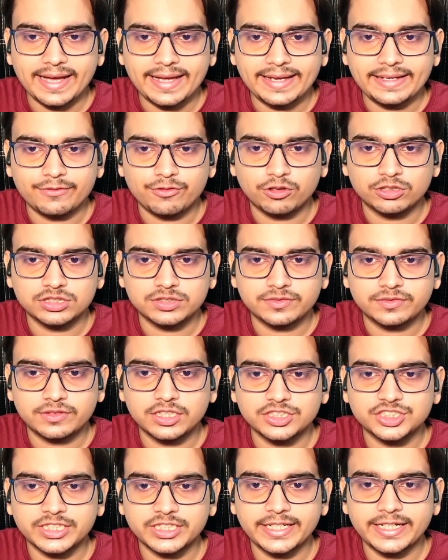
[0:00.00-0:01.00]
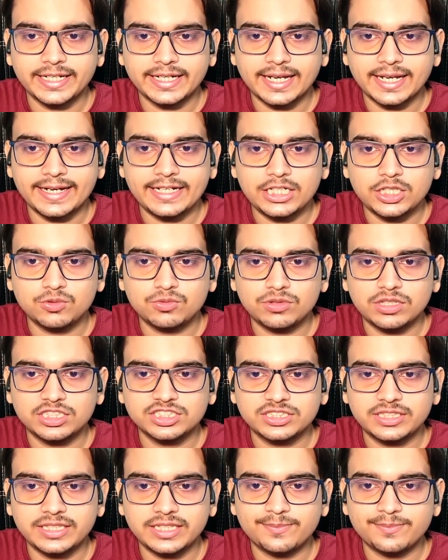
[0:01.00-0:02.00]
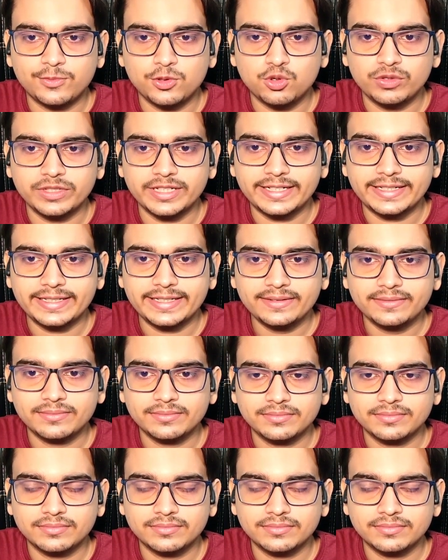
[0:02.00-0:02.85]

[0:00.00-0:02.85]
I was first inclined towards the Blue Yeti.